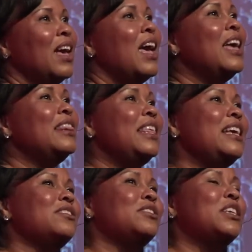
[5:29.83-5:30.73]
And
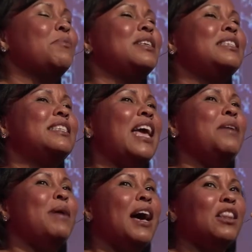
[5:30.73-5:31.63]
these are some of the
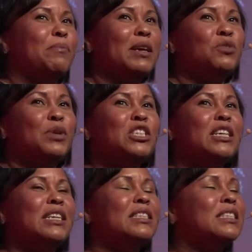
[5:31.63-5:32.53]
same elements we
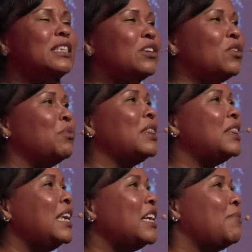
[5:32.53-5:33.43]
should consider when
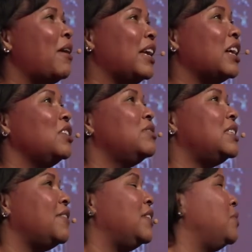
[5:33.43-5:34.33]
thinking about inclusivity